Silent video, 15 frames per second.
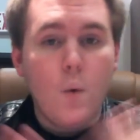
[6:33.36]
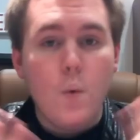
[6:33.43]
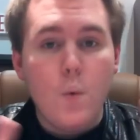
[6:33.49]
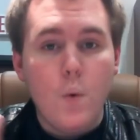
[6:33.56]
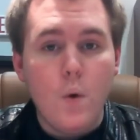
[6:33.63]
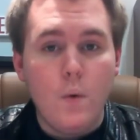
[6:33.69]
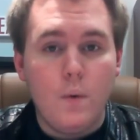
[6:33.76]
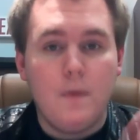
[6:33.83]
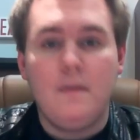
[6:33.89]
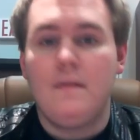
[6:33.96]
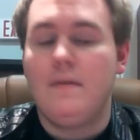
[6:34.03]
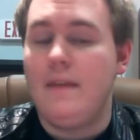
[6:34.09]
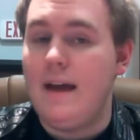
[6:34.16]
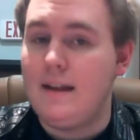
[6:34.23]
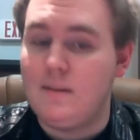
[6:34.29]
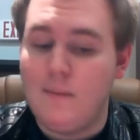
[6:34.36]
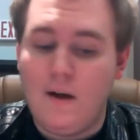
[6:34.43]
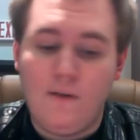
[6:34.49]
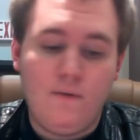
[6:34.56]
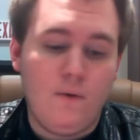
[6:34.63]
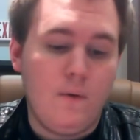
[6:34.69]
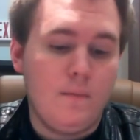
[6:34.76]
Whew, that's a
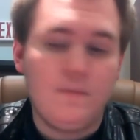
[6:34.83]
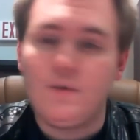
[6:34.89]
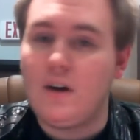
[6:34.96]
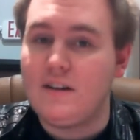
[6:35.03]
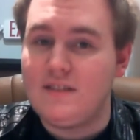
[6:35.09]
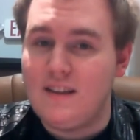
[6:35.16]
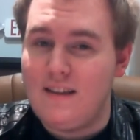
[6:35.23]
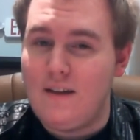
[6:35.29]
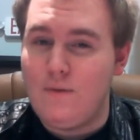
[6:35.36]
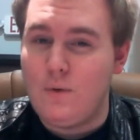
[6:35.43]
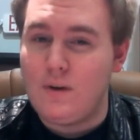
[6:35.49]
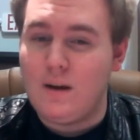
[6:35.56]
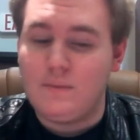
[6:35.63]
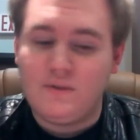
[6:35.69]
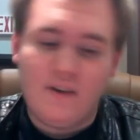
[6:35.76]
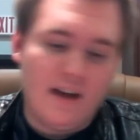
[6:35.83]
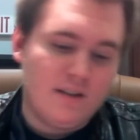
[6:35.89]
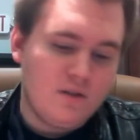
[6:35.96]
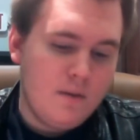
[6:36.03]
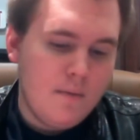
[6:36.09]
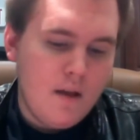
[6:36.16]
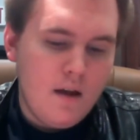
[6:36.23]
mouthful. Try to say that 4 times fast.
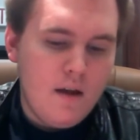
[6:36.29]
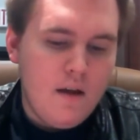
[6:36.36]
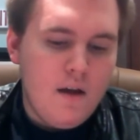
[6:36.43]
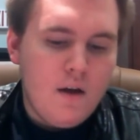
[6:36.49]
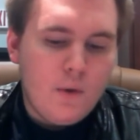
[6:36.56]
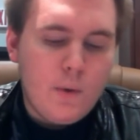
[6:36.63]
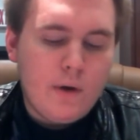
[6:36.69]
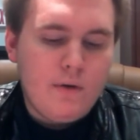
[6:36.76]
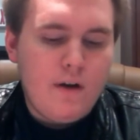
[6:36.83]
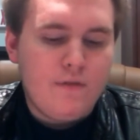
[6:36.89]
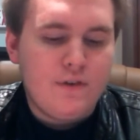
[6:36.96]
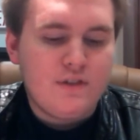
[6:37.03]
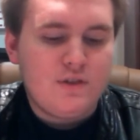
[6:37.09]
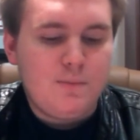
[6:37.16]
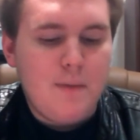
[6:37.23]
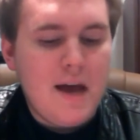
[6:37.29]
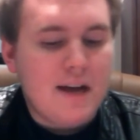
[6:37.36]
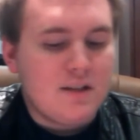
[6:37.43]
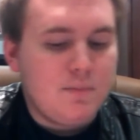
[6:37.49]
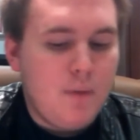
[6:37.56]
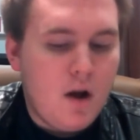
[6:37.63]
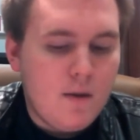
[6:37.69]
Quick reference
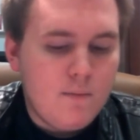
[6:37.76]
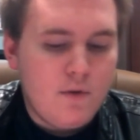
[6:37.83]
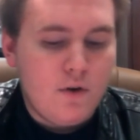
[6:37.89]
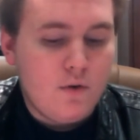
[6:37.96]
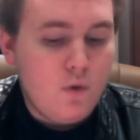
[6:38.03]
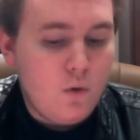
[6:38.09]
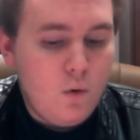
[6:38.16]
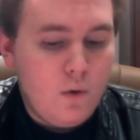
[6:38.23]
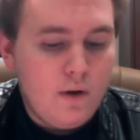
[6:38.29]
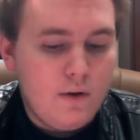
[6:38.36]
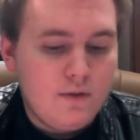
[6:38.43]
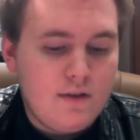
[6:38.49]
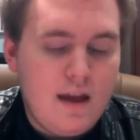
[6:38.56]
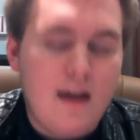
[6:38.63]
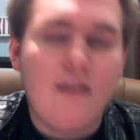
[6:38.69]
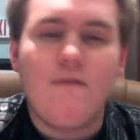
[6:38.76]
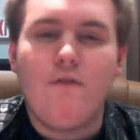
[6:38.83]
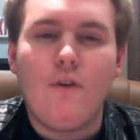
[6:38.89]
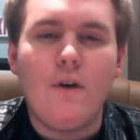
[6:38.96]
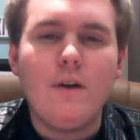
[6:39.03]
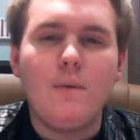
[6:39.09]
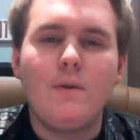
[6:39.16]
specs, bottom vertical coils, and
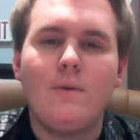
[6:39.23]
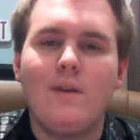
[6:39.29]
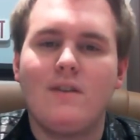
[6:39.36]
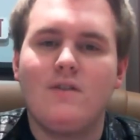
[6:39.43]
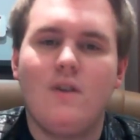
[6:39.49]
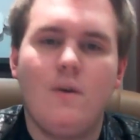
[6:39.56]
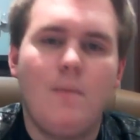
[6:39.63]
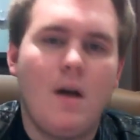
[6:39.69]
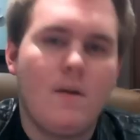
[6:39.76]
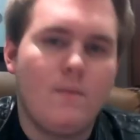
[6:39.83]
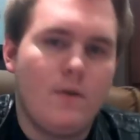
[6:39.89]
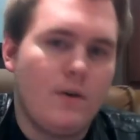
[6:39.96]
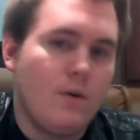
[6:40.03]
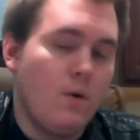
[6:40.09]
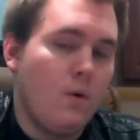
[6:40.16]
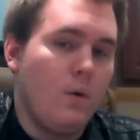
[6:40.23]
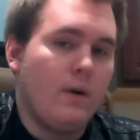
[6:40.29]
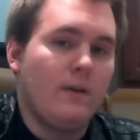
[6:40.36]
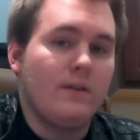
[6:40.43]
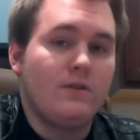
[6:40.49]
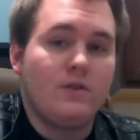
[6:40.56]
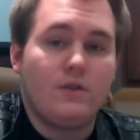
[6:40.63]
for anyone who doesn't know, bottom vertical
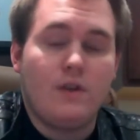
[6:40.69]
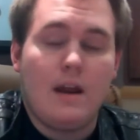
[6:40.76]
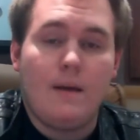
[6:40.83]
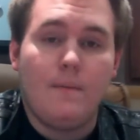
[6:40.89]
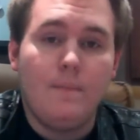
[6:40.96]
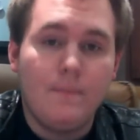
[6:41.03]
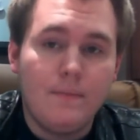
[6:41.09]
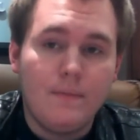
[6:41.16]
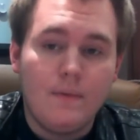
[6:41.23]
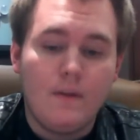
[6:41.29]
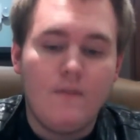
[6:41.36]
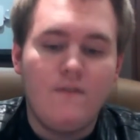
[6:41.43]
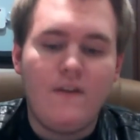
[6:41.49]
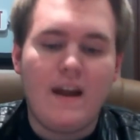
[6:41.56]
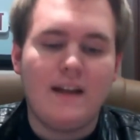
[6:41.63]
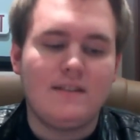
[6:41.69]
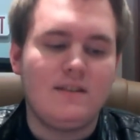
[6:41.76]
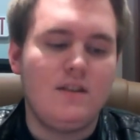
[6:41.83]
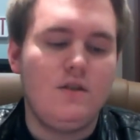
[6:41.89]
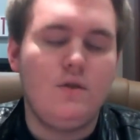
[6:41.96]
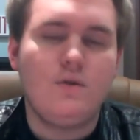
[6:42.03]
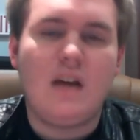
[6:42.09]
coil is just a
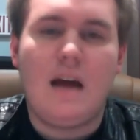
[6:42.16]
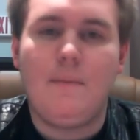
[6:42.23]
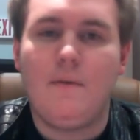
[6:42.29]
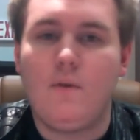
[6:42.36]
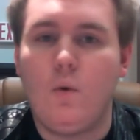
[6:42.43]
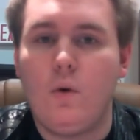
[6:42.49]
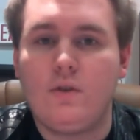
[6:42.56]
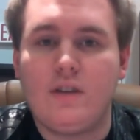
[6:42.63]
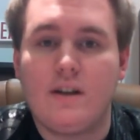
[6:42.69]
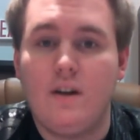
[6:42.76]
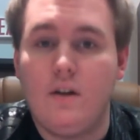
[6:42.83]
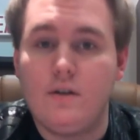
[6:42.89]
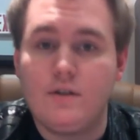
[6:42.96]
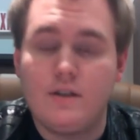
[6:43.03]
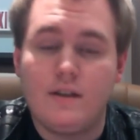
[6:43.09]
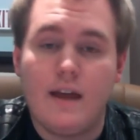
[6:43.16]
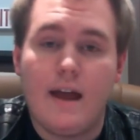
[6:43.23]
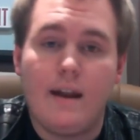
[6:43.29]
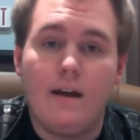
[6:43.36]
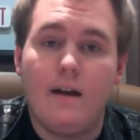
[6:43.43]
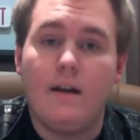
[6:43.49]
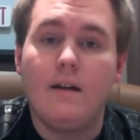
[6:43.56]
fancy new type of coil technology
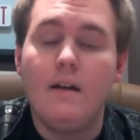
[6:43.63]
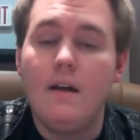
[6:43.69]
that